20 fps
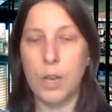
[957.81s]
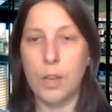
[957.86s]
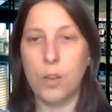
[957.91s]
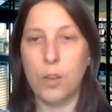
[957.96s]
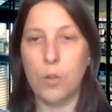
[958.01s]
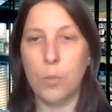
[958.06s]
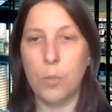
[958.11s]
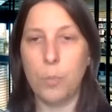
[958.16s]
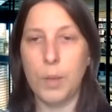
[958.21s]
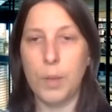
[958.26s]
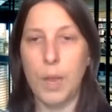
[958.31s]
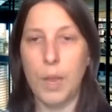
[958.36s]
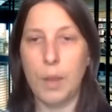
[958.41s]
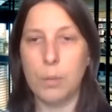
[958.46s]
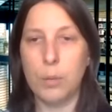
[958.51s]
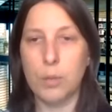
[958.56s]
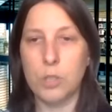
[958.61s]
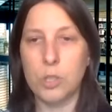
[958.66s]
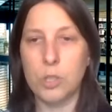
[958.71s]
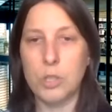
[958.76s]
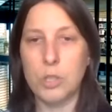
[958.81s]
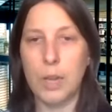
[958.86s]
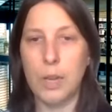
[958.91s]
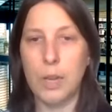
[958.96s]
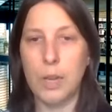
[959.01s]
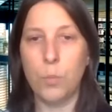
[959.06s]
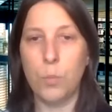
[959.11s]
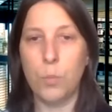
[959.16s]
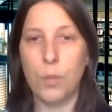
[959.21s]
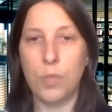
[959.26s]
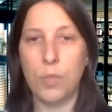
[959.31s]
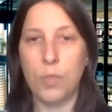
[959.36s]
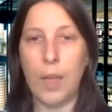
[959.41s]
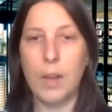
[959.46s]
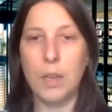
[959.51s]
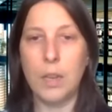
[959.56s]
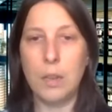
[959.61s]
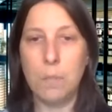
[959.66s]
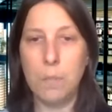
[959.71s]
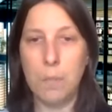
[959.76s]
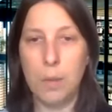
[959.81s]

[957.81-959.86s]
and you'll be able to sign in with that